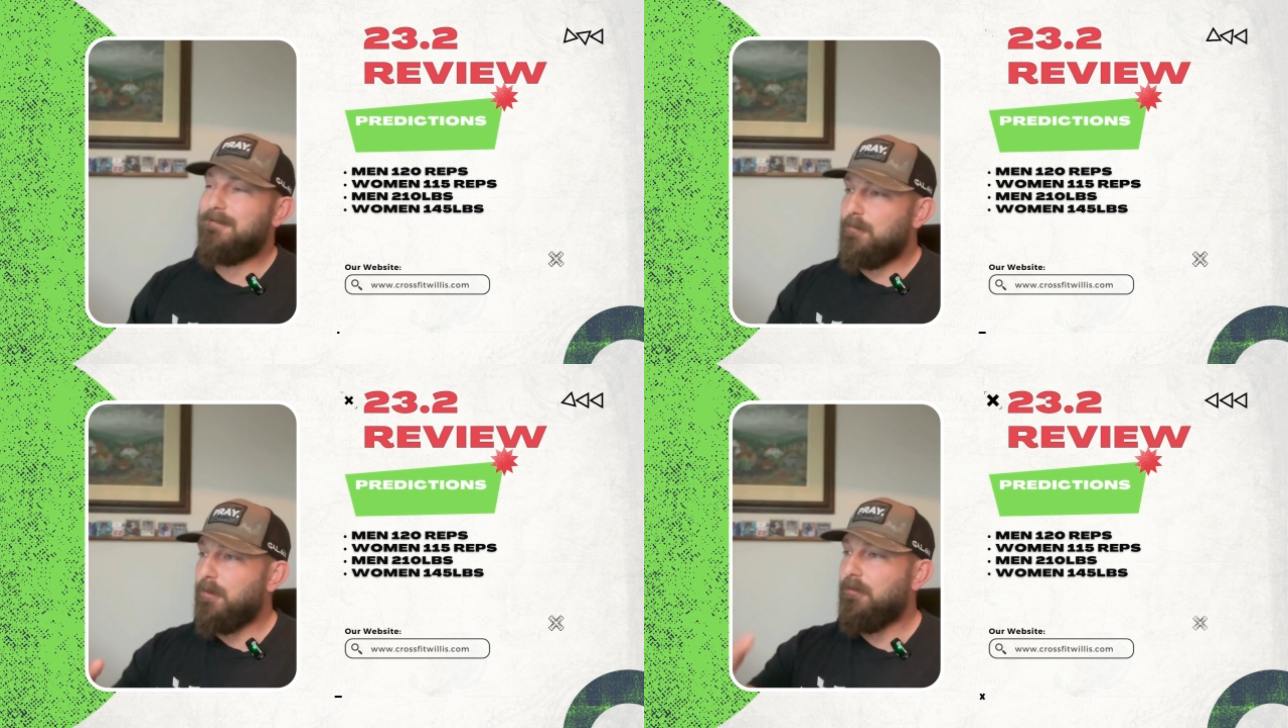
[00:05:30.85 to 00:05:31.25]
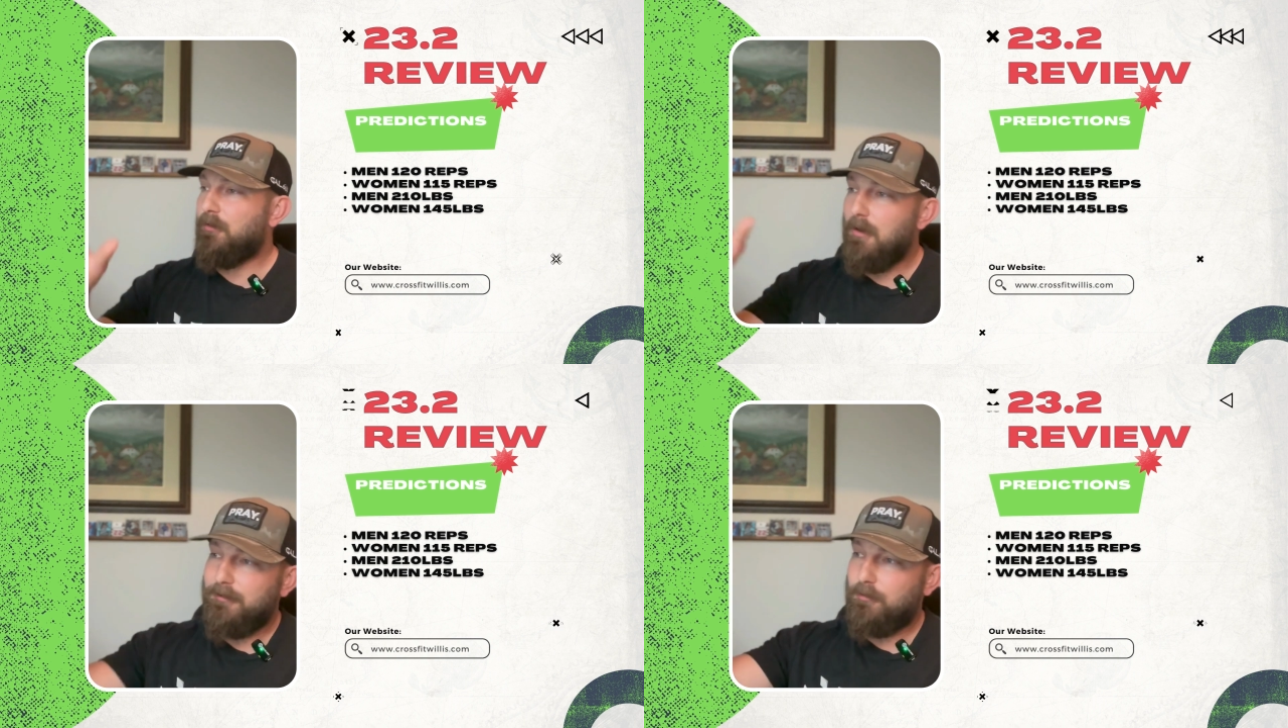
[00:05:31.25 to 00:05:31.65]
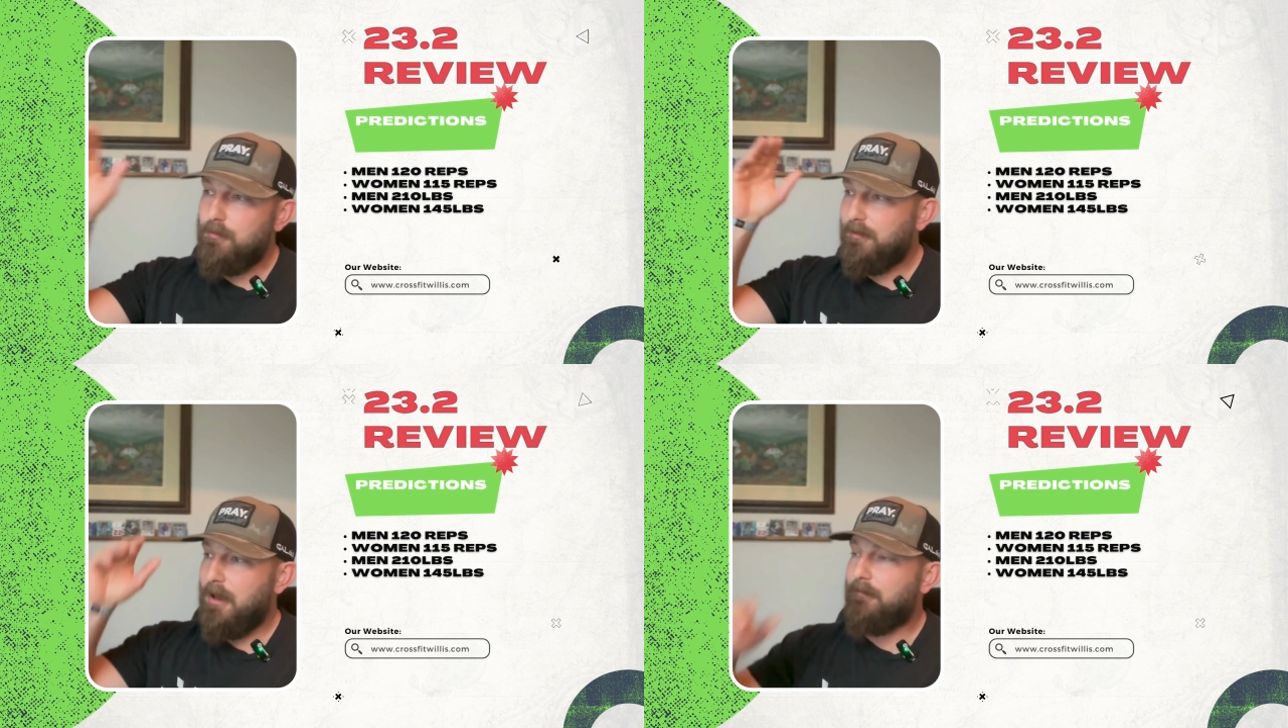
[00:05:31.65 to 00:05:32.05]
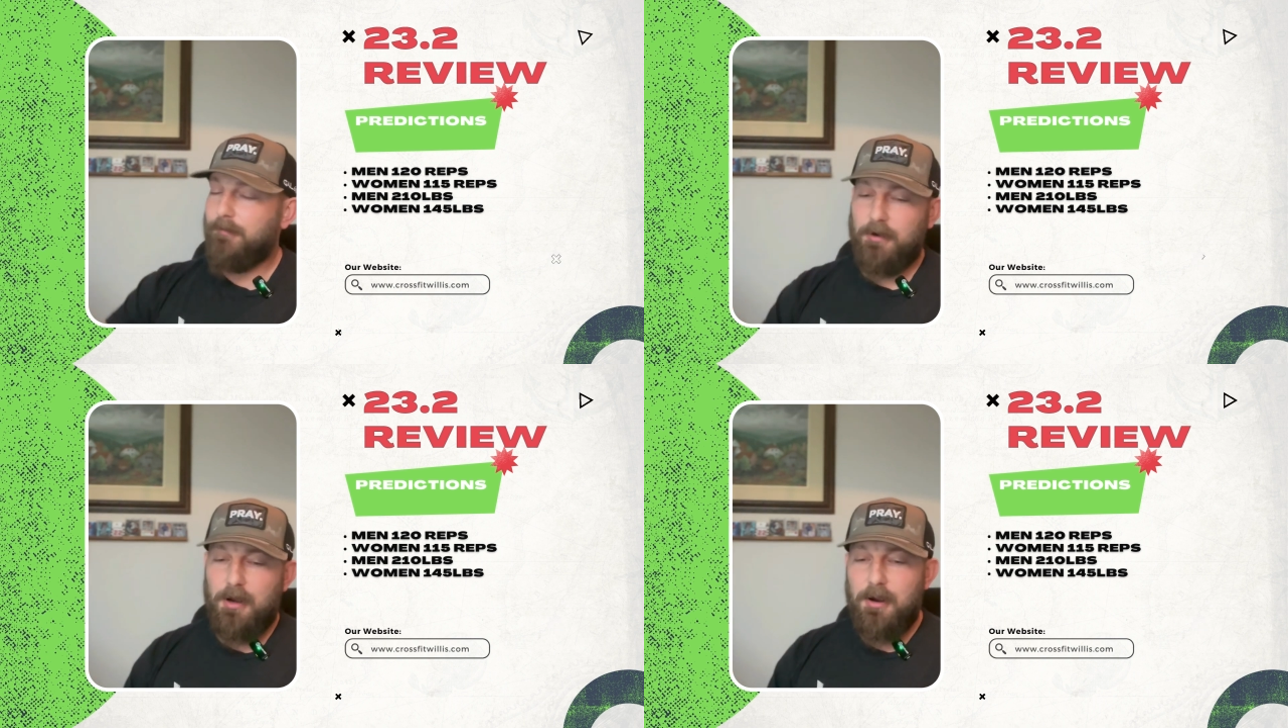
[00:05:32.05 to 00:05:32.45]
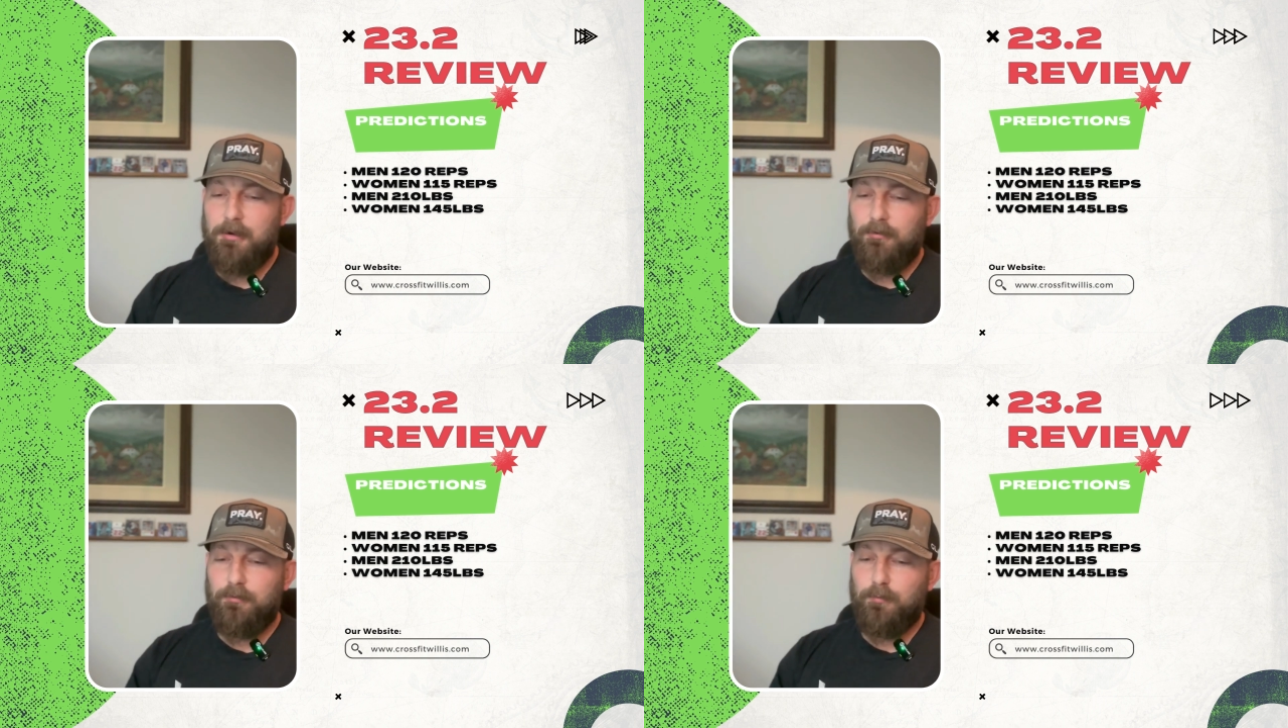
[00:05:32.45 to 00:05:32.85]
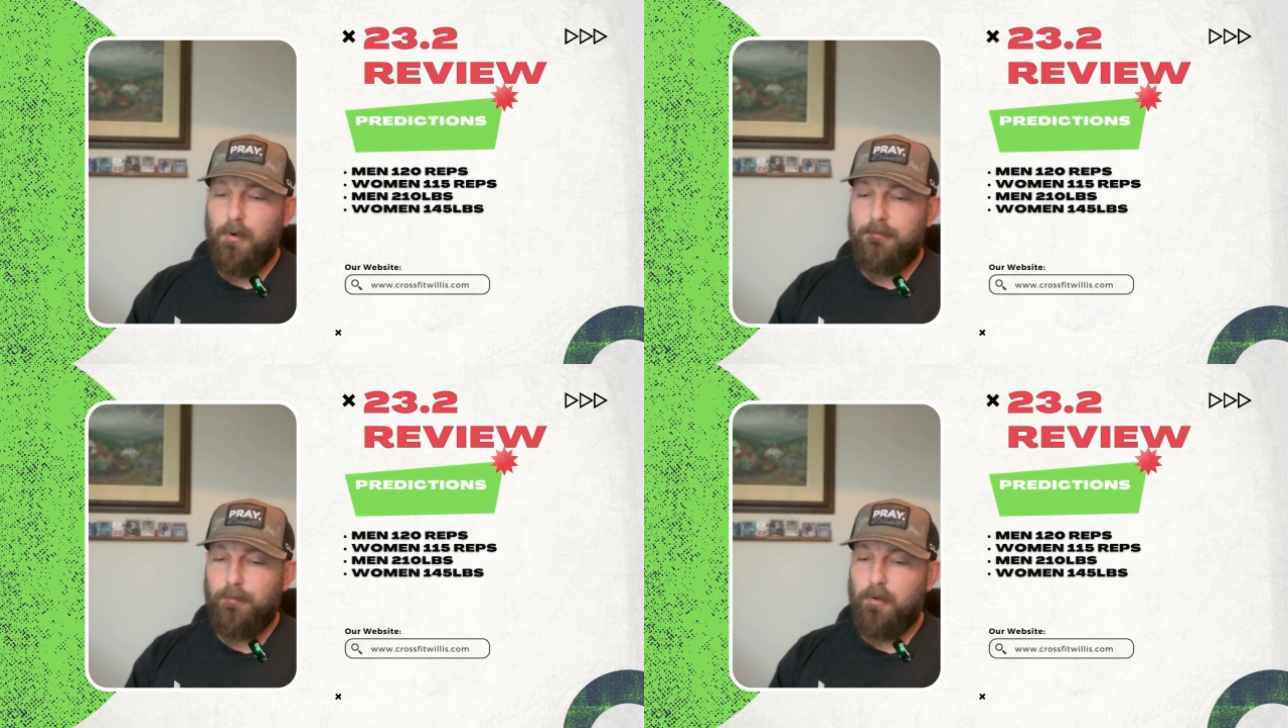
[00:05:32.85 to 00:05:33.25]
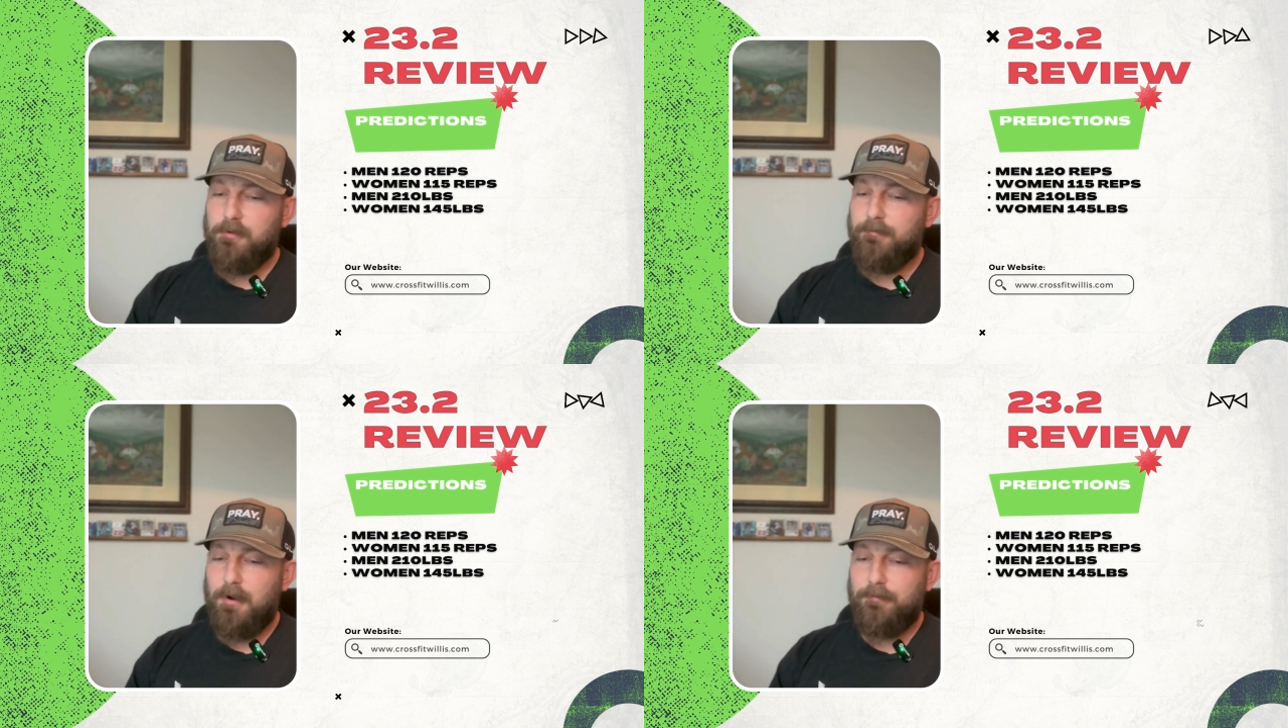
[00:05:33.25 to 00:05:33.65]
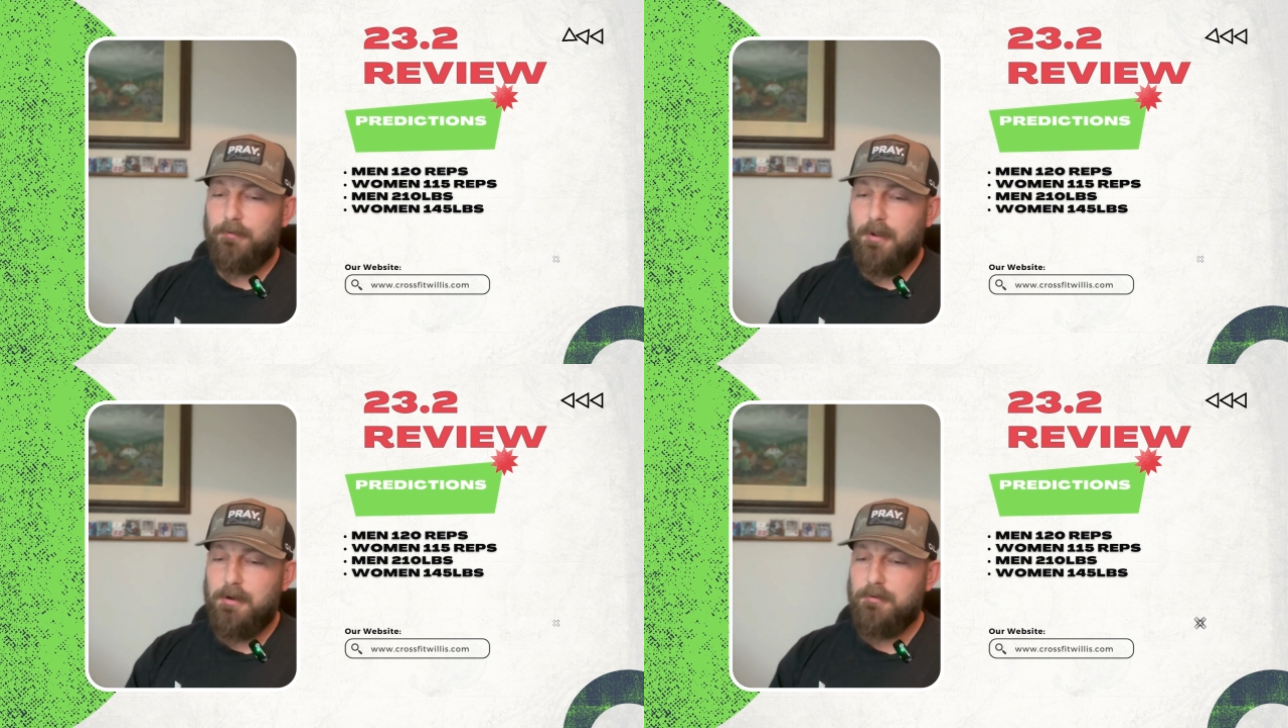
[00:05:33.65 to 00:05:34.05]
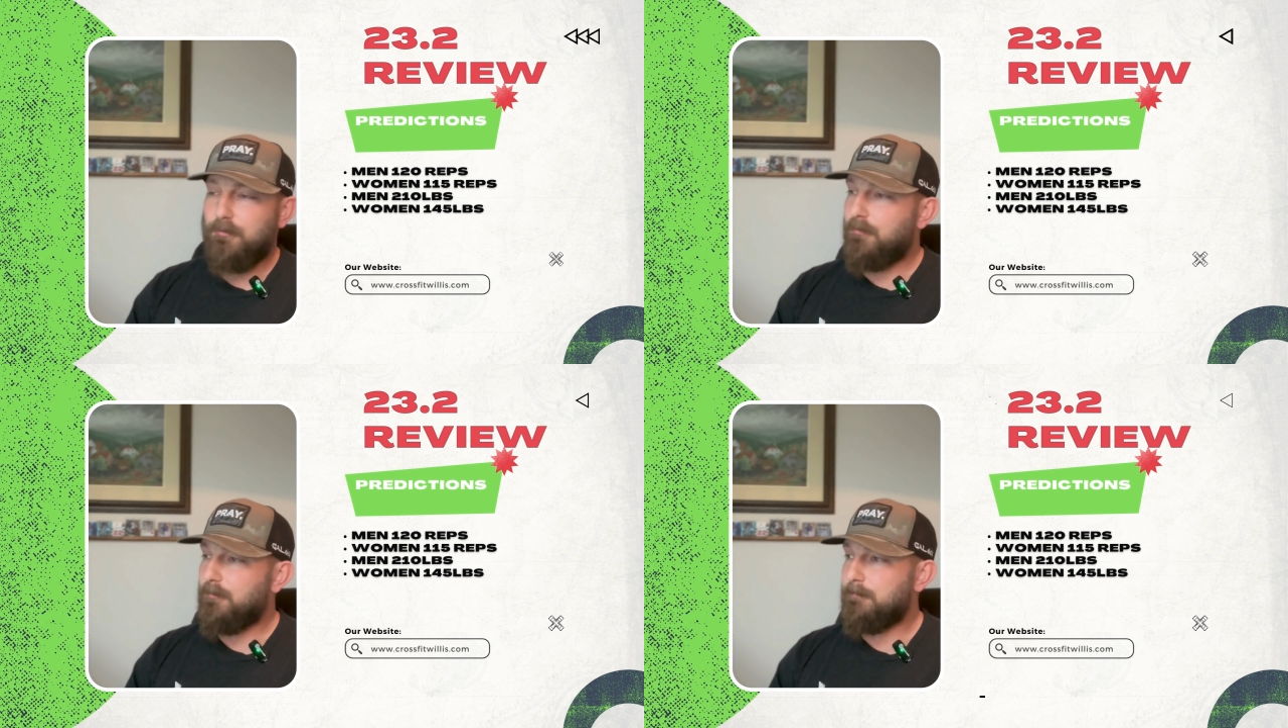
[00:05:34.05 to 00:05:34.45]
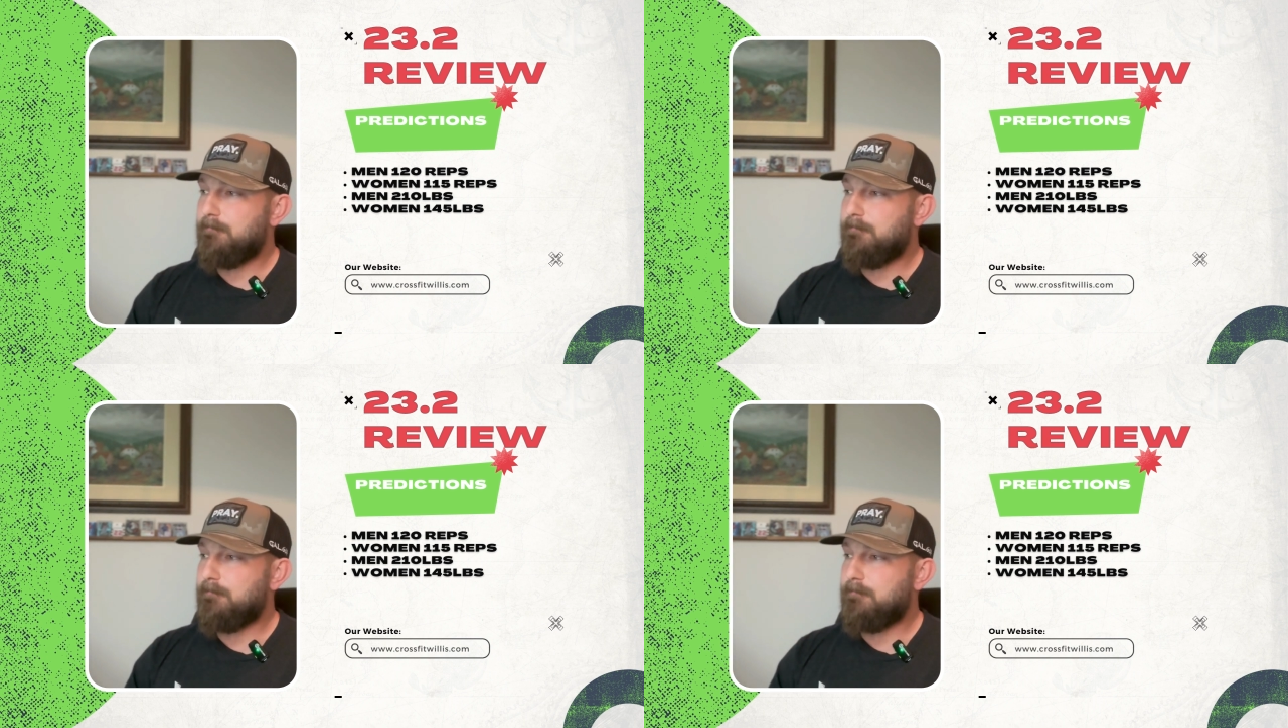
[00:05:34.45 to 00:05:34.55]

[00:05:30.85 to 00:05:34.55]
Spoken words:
Let's call it 210 for guys, 145 for ladies.